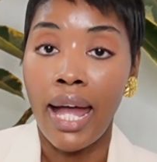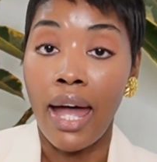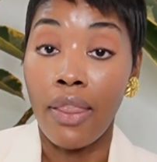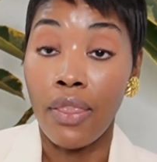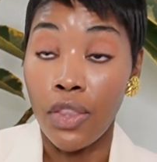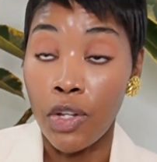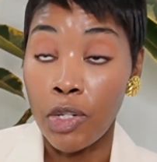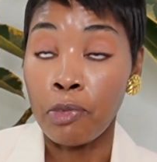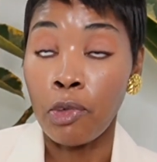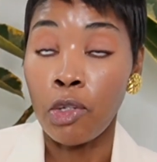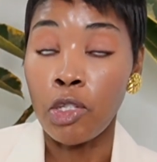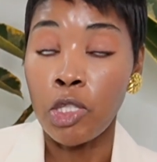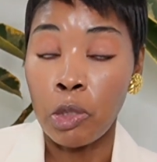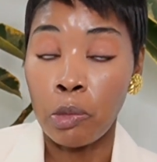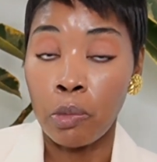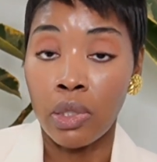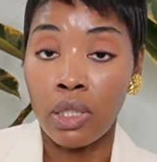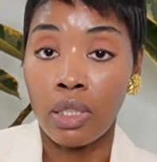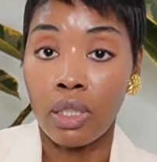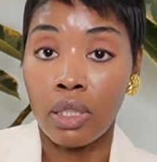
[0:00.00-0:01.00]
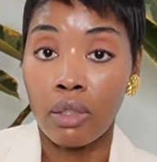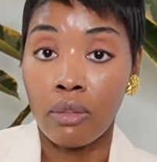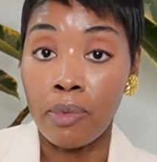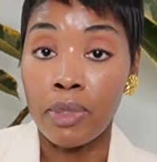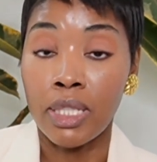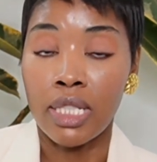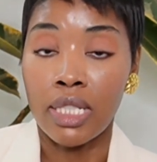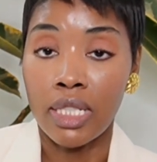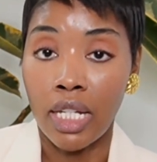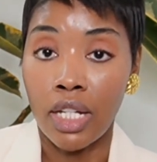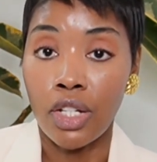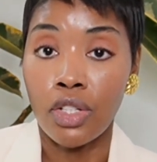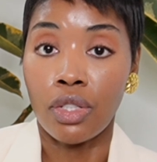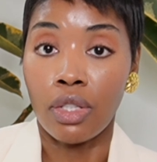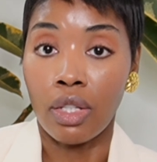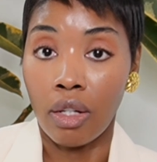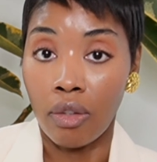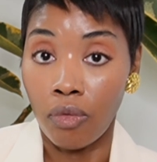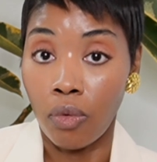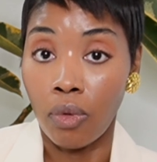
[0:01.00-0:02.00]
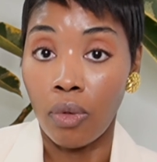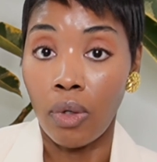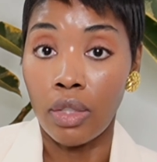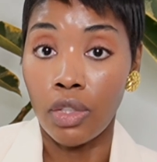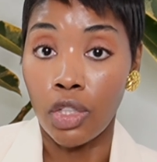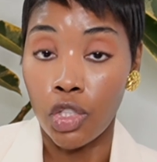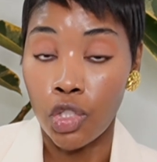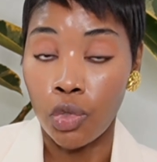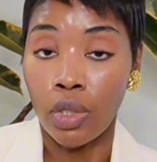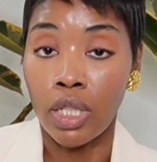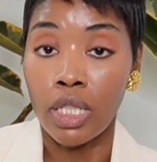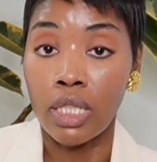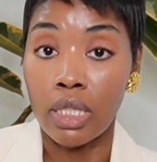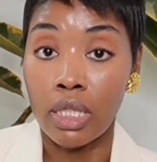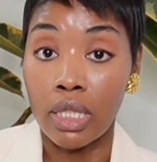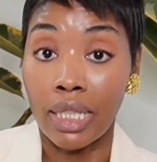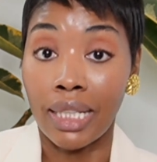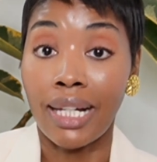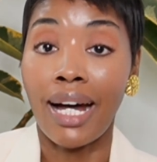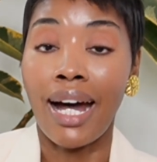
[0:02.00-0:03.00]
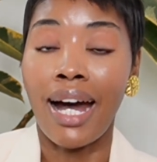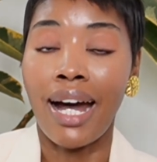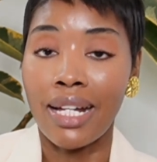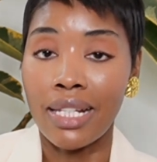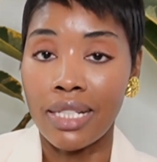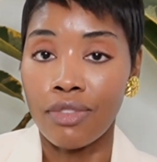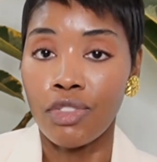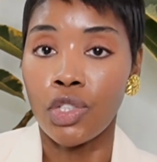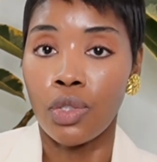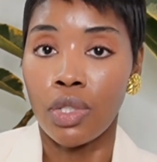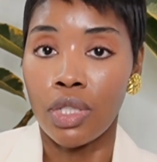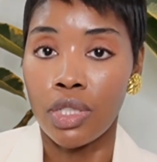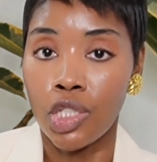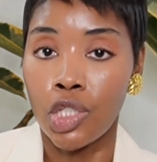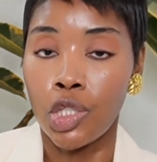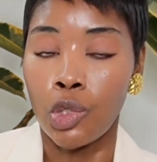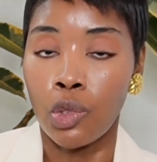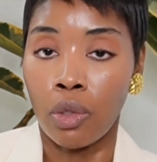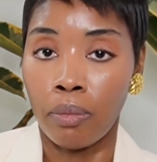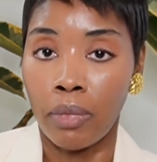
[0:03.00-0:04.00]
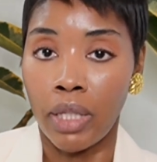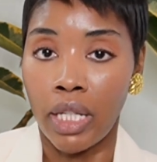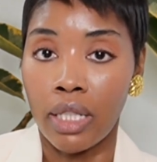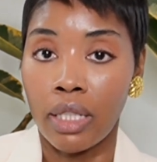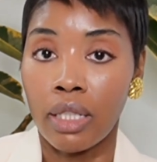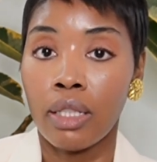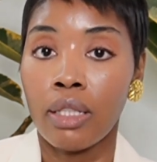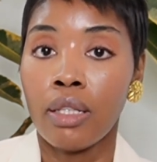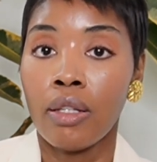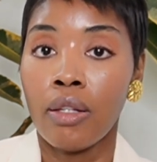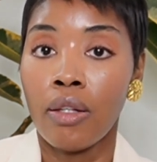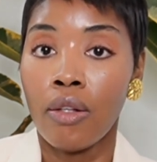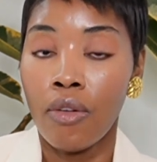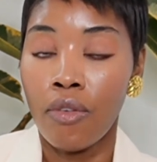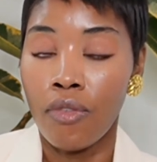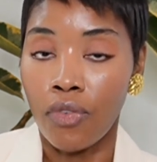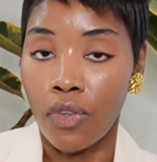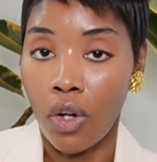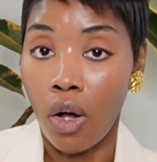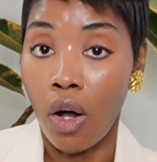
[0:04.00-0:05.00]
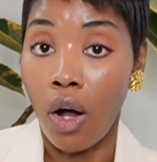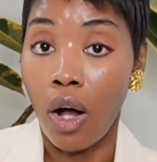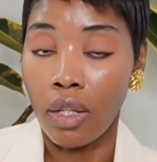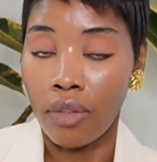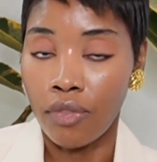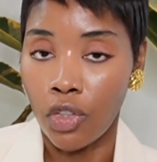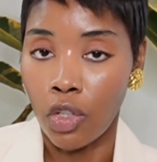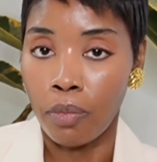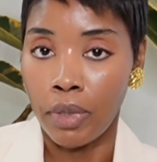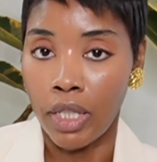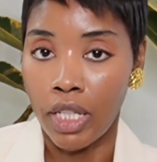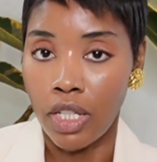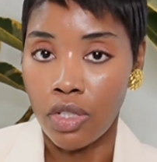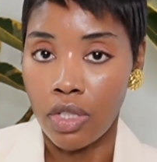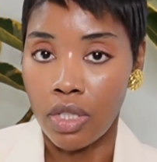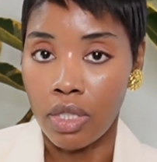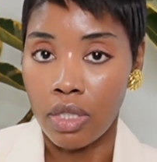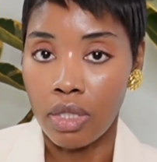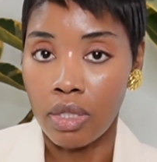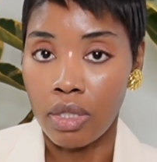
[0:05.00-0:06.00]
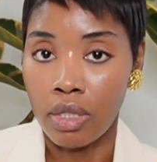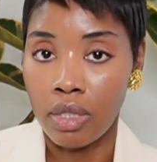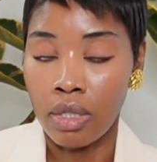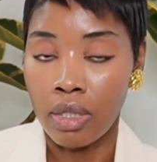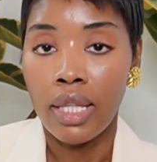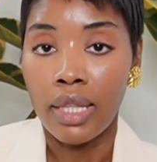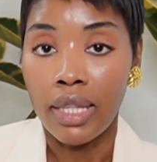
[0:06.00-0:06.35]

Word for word: And they're supposed to be a representation of the choices, the kinds of choices you will make for all of your patients.